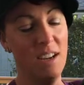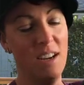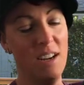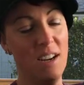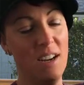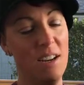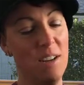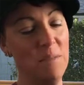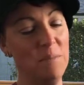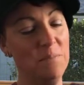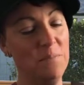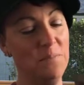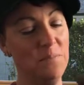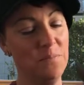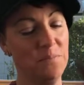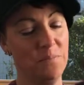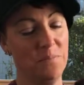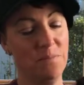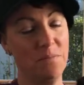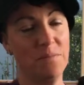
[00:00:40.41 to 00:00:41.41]

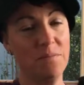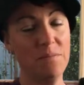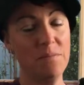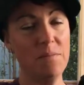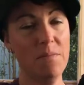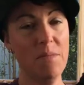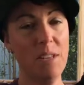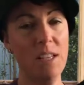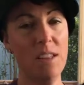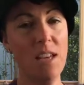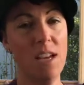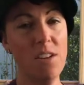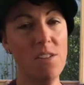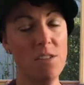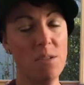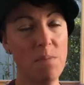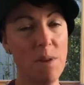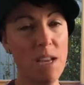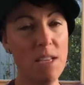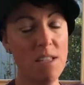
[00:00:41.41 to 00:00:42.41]
That you
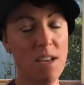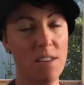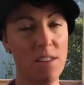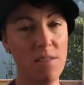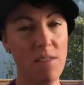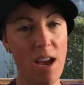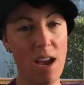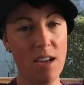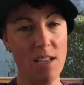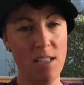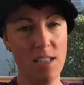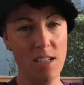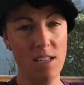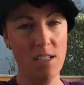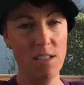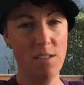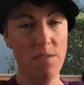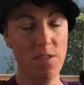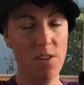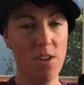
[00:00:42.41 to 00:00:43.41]
space out the
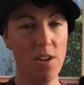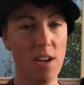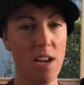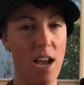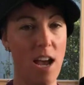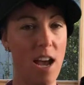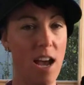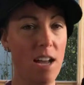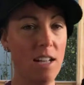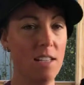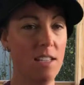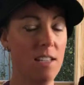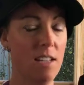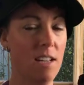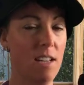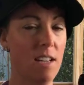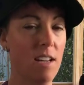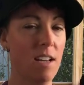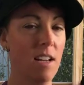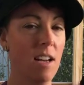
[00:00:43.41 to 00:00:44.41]
vaccines for your cats.
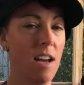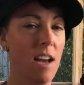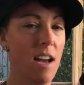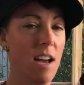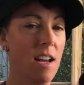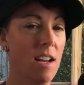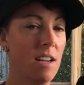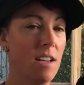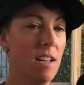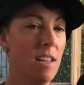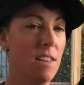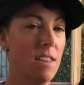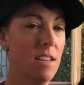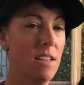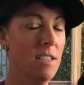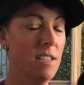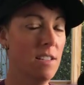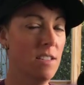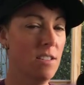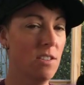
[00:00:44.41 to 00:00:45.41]
And
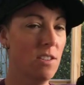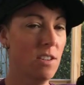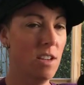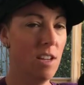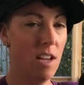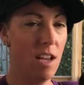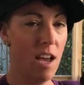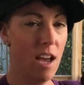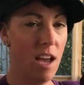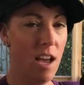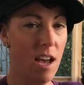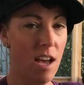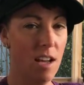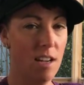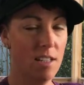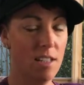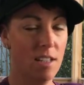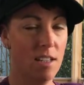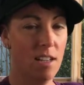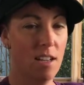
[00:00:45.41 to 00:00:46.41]
this is looking at
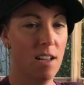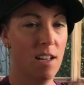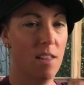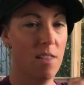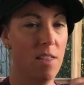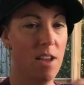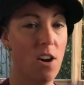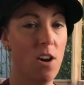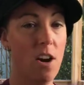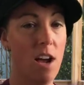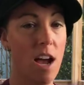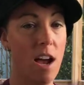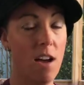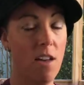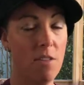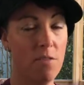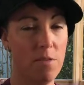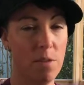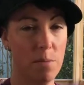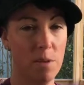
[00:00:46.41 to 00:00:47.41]
their
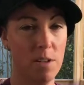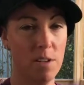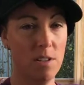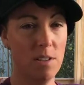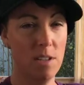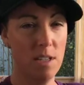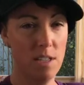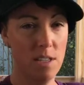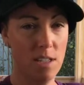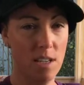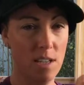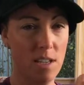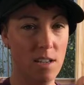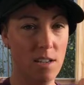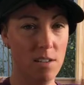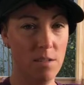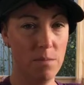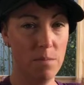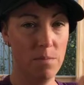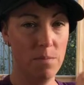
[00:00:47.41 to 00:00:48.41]
health from a holistic
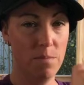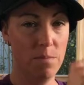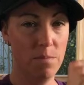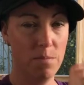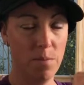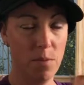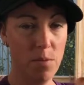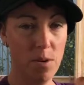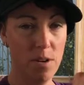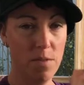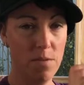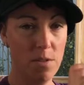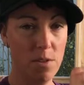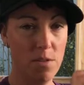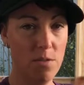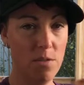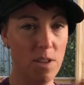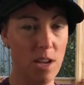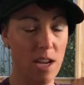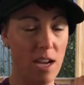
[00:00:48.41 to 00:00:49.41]
point of
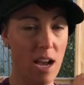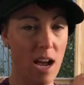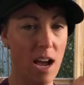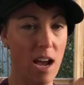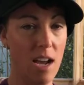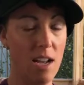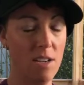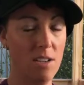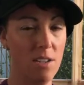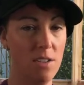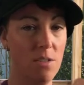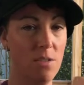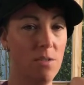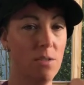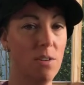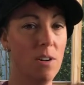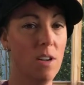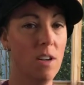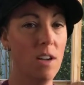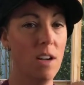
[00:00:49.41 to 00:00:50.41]
view like I
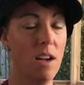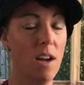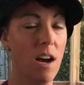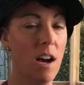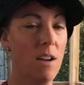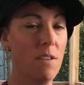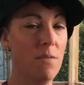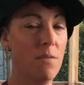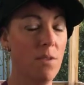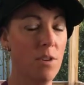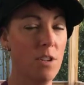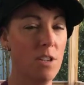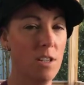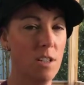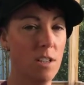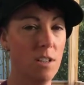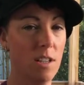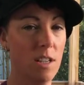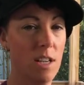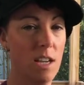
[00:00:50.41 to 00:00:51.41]
do.
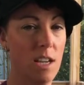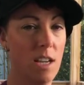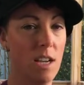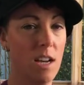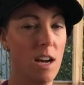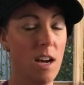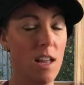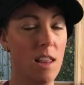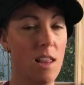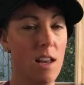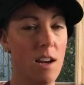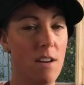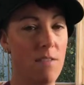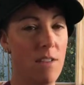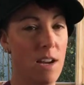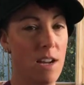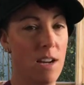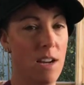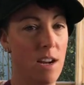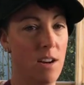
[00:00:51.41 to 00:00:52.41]
Unfortunately, a lot of
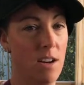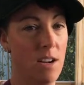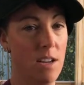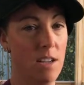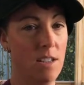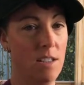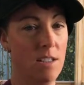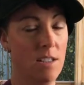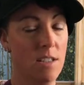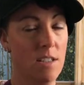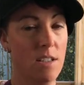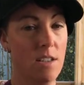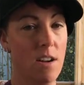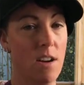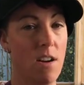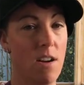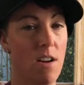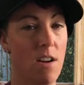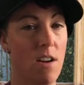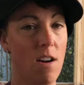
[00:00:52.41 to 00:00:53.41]
veterinarians
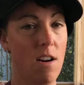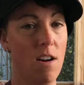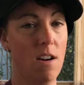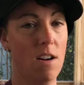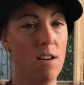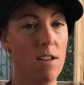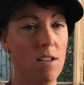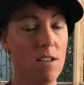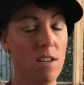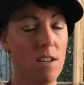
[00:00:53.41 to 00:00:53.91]
are